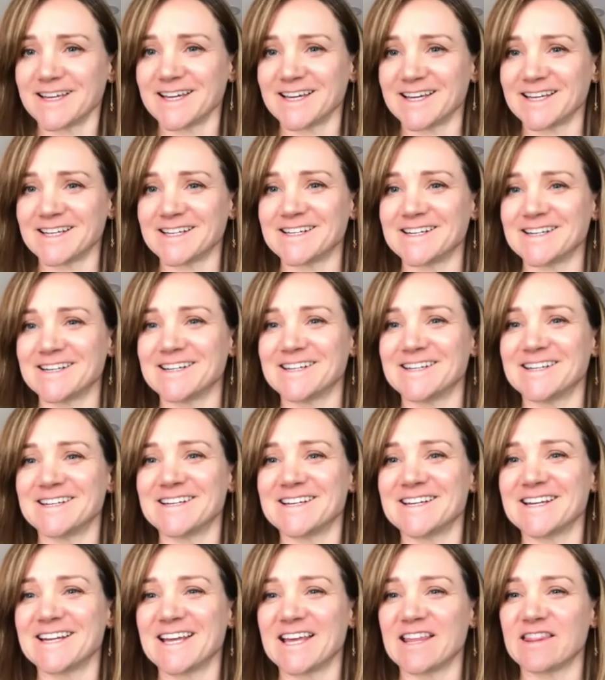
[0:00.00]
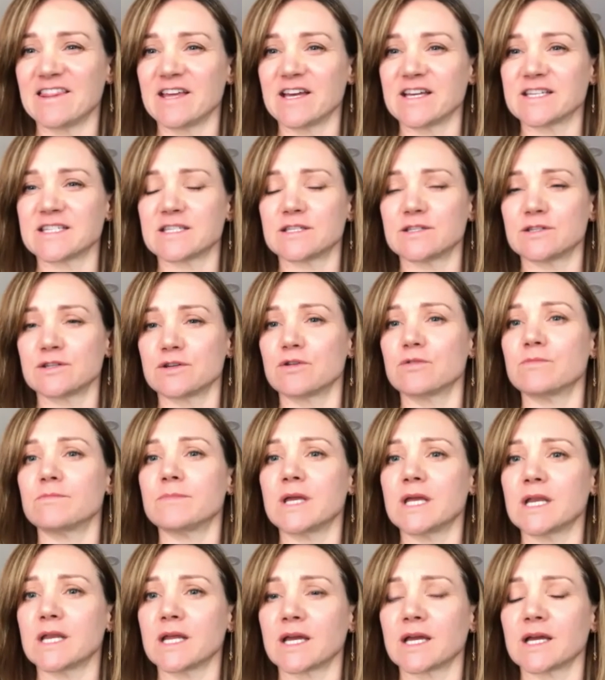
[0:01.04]
in in this Zoom
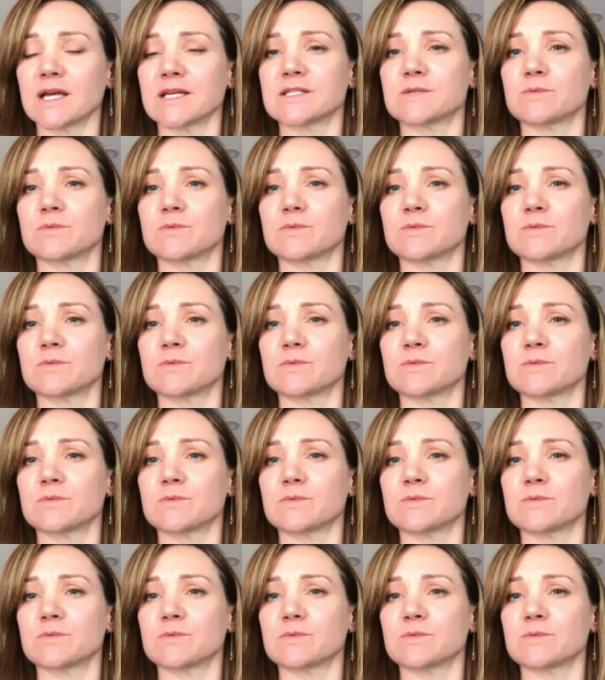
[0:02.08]
meeting,